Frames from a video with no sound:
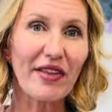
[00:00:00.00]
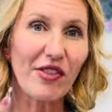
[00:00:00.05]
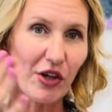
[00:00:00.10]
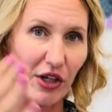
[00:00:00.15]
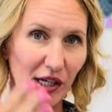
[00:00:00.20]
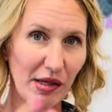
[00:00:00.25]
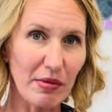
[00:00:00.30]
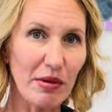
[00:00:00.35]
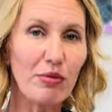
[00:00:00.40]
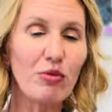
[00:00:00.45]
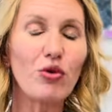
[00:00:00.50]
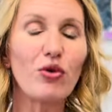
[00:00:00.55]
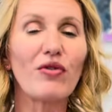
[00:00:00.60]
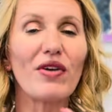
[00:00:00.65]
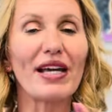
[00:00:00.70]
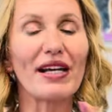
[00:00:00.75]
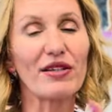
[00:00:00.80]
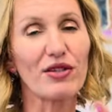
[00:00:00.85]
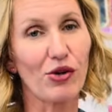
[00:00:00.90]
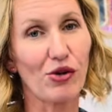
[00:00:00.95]
They're going to be
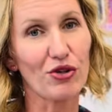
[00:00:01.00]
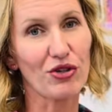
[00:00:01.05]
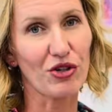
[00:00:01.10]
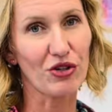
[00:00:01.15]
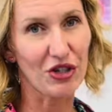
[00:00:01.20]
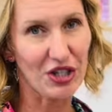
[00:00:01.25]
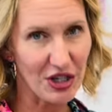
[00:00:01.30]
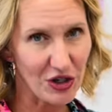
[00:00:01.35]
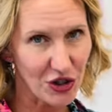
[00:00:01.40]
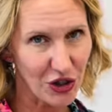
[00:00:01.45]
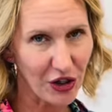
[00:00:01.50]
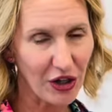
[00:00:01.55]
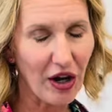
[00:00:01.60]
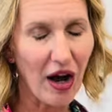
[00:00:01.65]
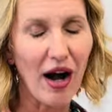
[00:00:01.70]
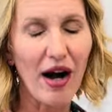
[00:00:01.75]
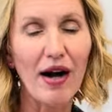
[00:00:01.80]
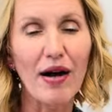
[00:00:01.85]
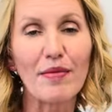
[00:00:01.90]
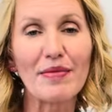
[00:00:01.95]
moving as soon as their teacher
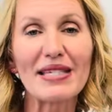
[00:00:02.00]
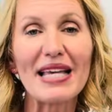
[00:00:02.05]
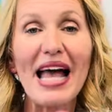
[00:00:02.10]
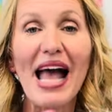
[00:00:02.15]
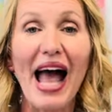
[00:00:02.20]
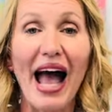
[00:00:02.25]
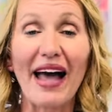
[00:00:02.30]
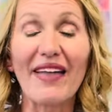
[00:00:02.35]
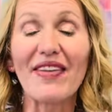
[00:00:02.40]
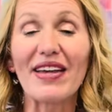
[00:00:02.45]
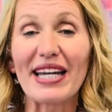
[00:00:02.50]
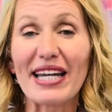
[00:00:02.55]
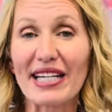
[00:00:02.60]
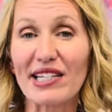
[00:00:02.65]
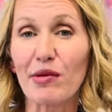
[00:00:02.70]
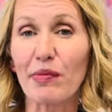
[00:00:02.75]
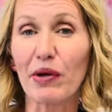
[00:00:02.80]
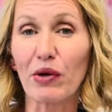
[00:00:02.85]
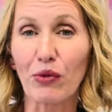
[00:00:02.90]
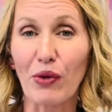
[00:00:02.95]
comes, and they need
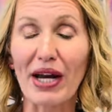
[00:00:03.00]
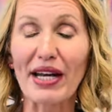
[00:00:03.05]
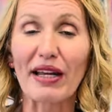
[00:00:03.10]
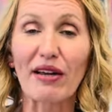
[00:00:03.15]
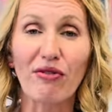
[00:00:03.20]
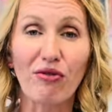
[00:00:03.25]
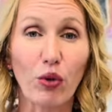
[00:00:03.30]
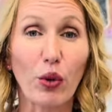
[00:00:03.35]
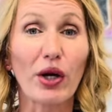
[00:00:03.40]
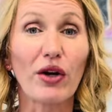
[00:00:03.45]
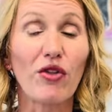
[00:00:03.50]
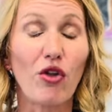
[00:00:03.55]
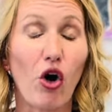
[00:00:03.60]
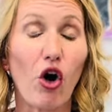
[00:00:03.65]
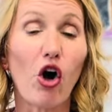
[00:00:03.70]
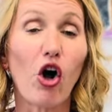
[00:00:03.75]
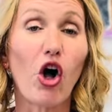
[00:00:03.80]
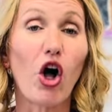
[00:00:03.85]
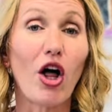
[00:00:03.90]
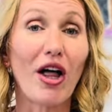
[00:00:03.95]
to be ready for the
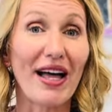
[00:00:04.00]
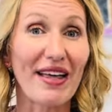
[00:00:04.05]
hall.